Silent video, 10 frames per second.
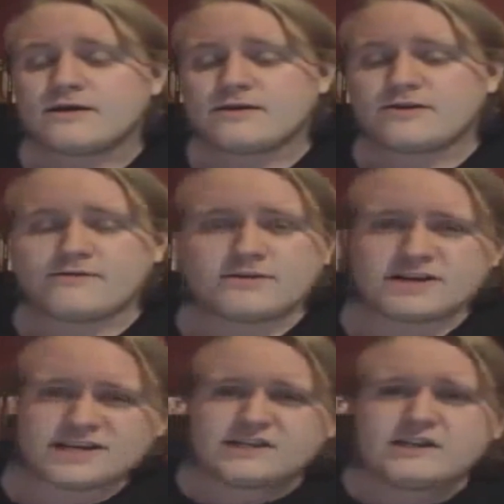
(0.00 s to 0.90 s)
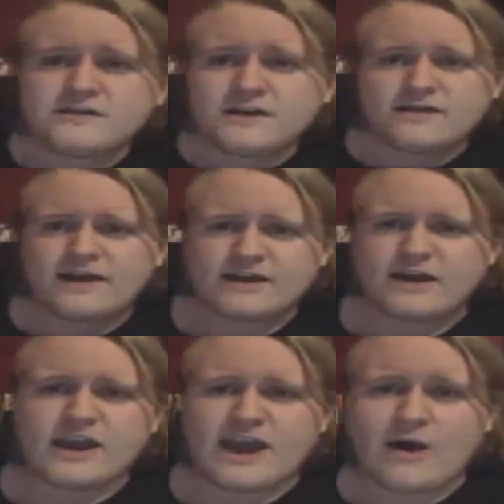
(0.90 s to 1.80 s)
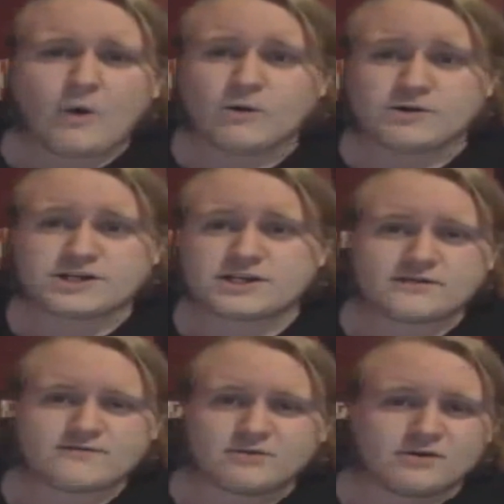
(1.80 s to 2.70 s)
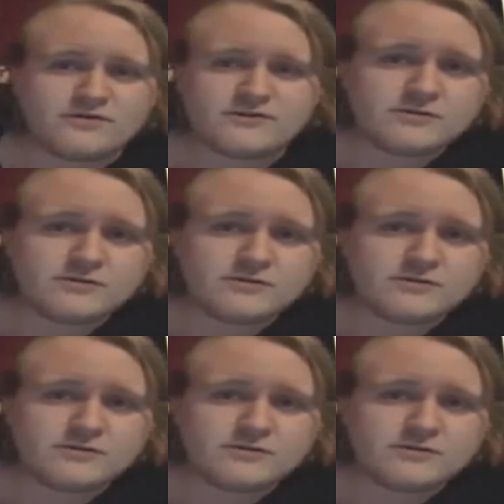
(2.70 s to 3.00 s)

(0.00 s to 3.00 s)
You're never going to see anything like a horse give birth